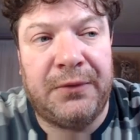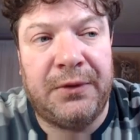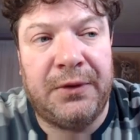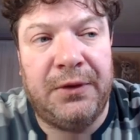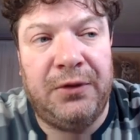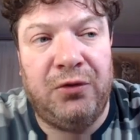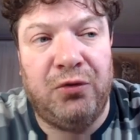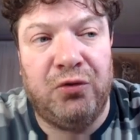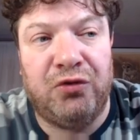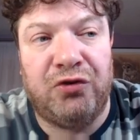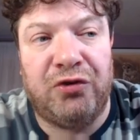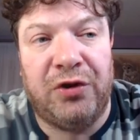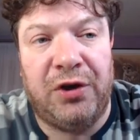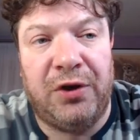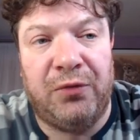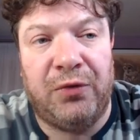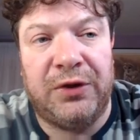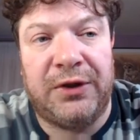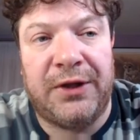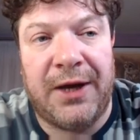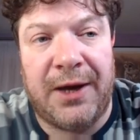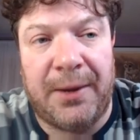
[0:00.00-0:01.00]
usually
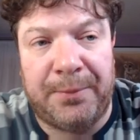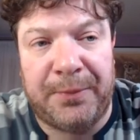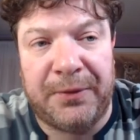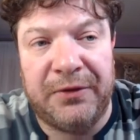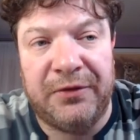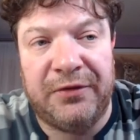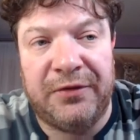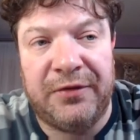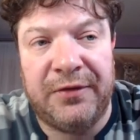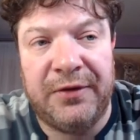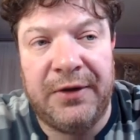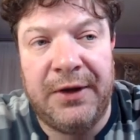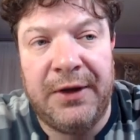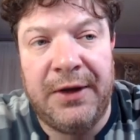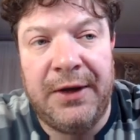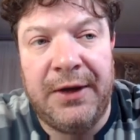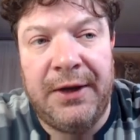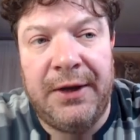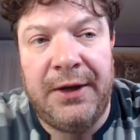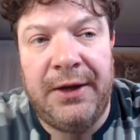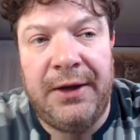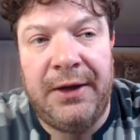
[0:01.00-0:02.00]
what happens,
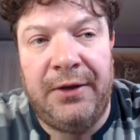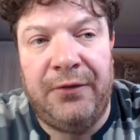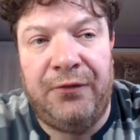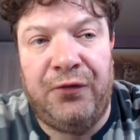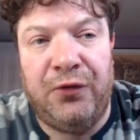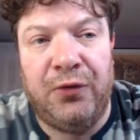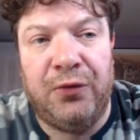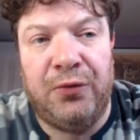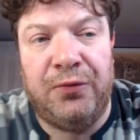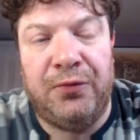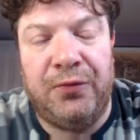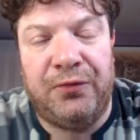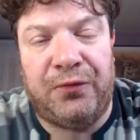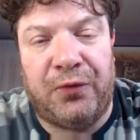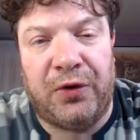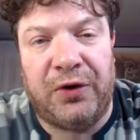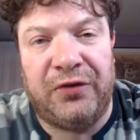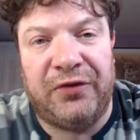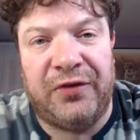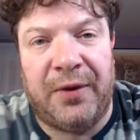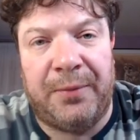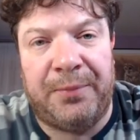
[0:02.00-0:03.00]
if you, for
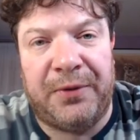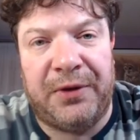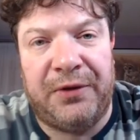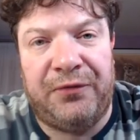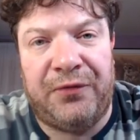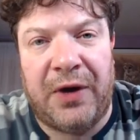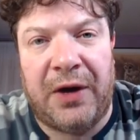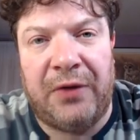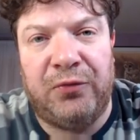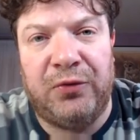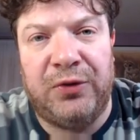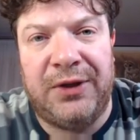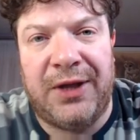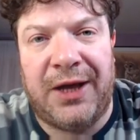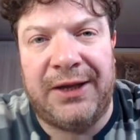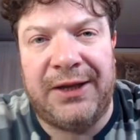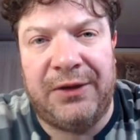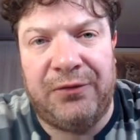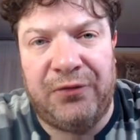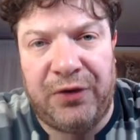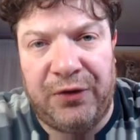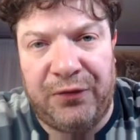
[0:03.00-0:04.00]
example, if I would not
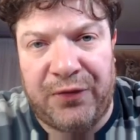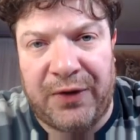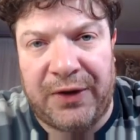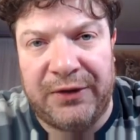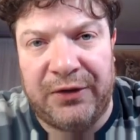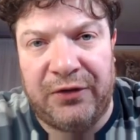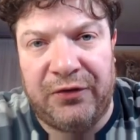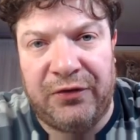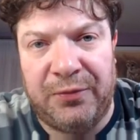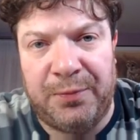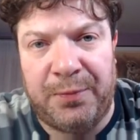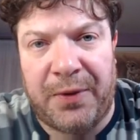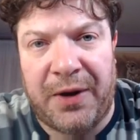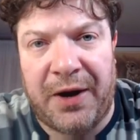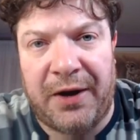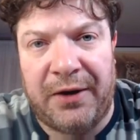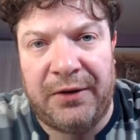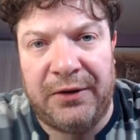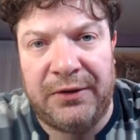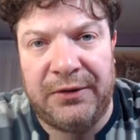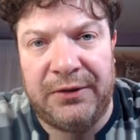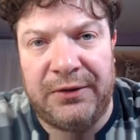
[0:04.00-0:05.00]
have refunded the
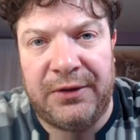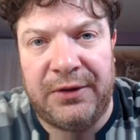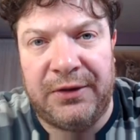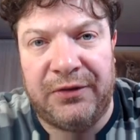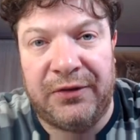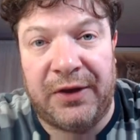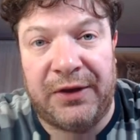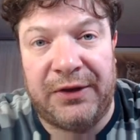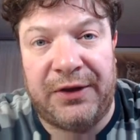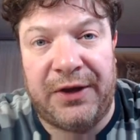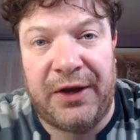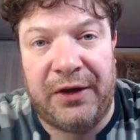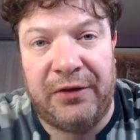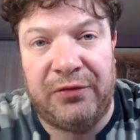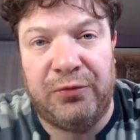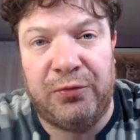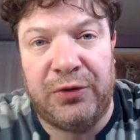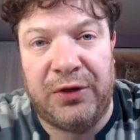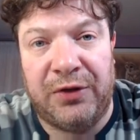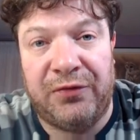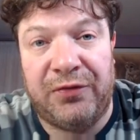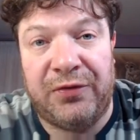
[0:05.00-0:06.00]
buyer and that case
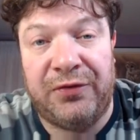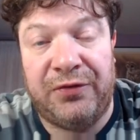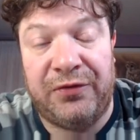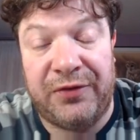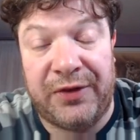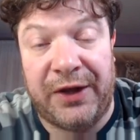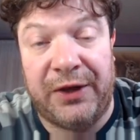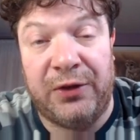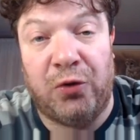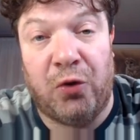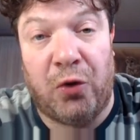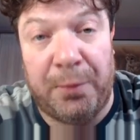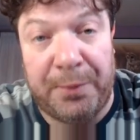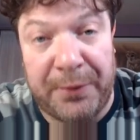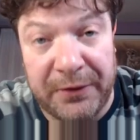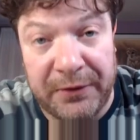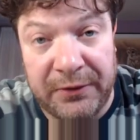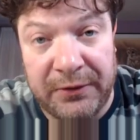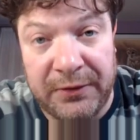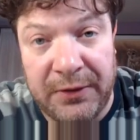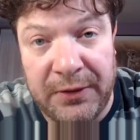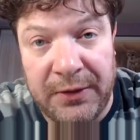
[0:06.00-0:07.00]
would have stayed
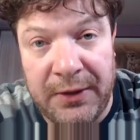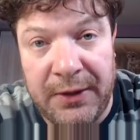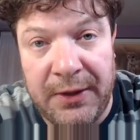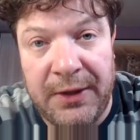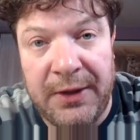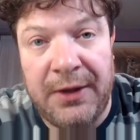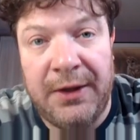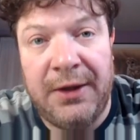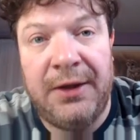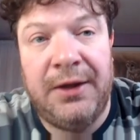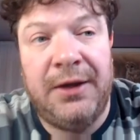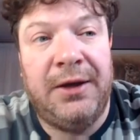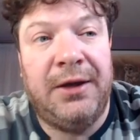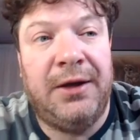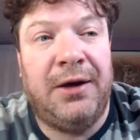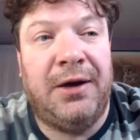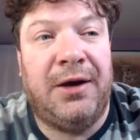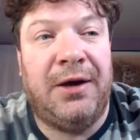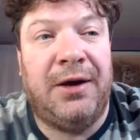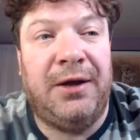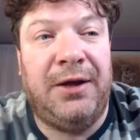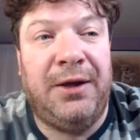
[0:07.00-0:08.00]
open,
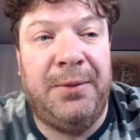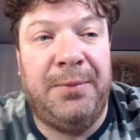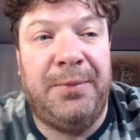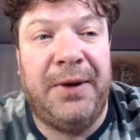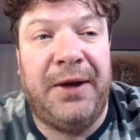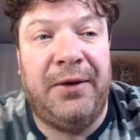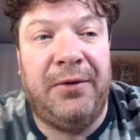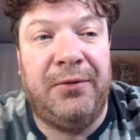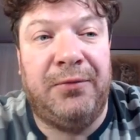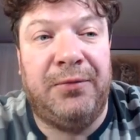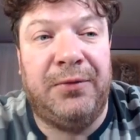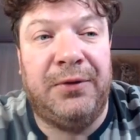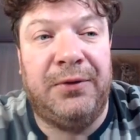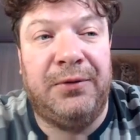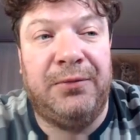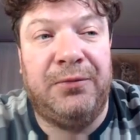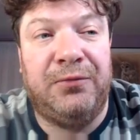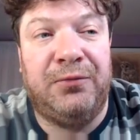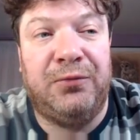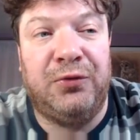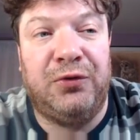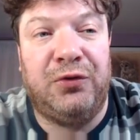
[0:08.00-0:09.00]
eBay
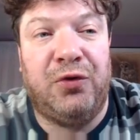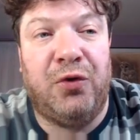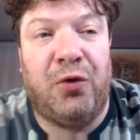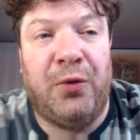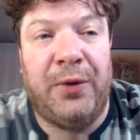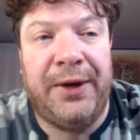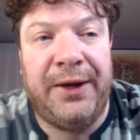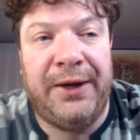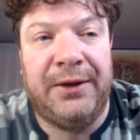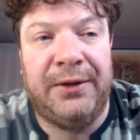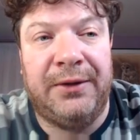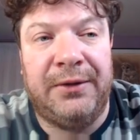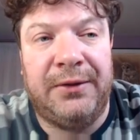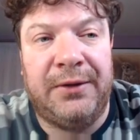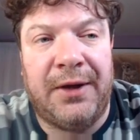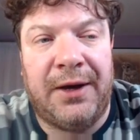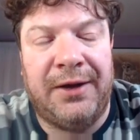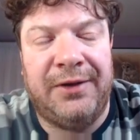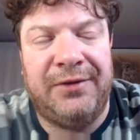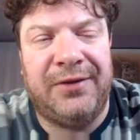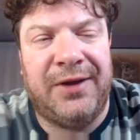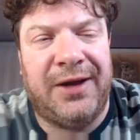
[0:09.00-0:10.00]
would go in.
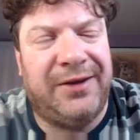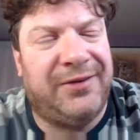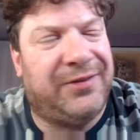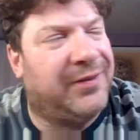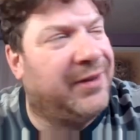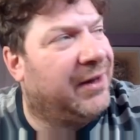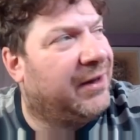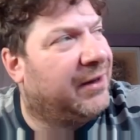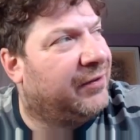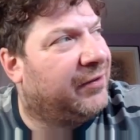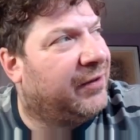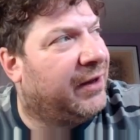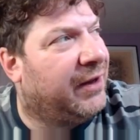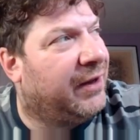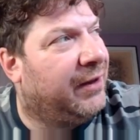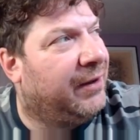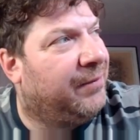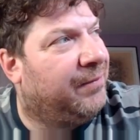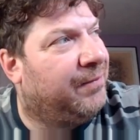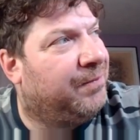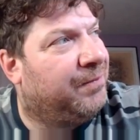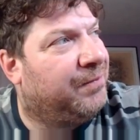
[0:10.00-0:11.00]
I think
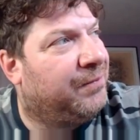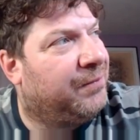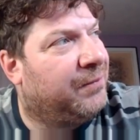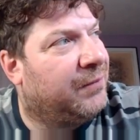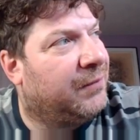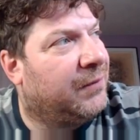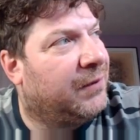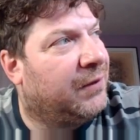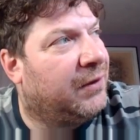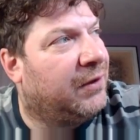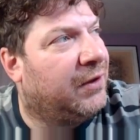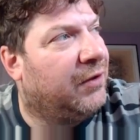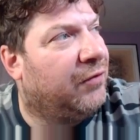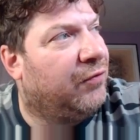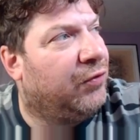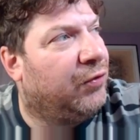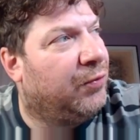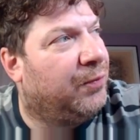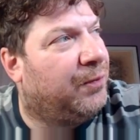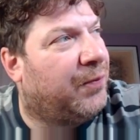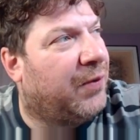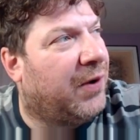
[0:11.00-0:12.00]
they give
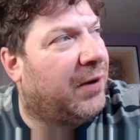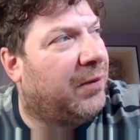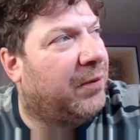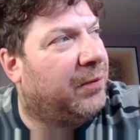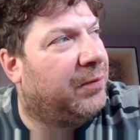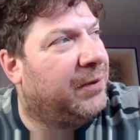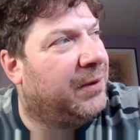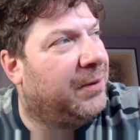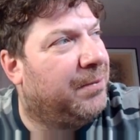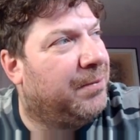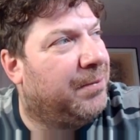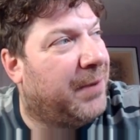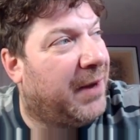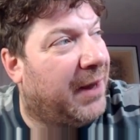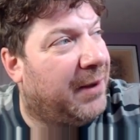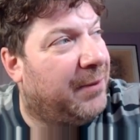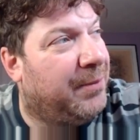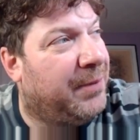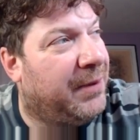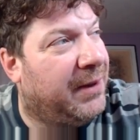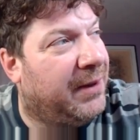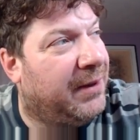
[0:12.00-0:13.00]
you probably
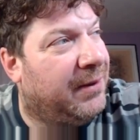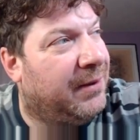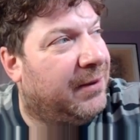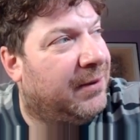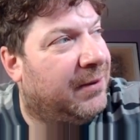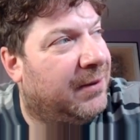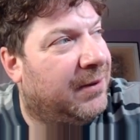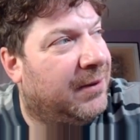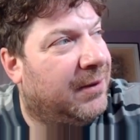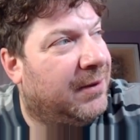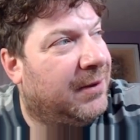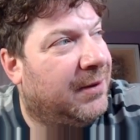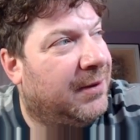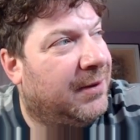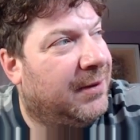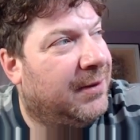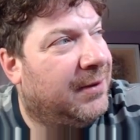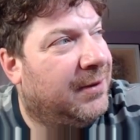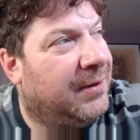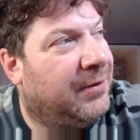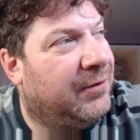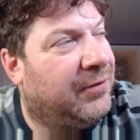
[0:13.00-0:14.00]
maybe
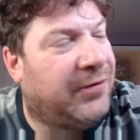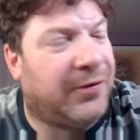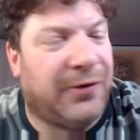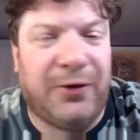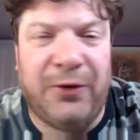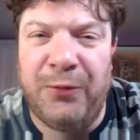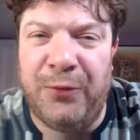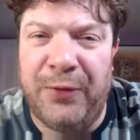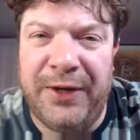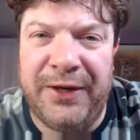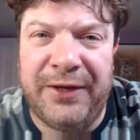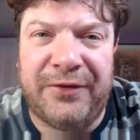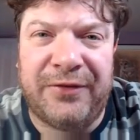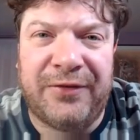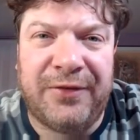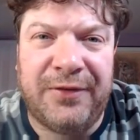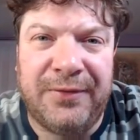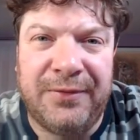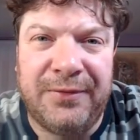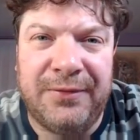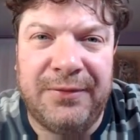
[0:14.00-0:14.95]
3 weeks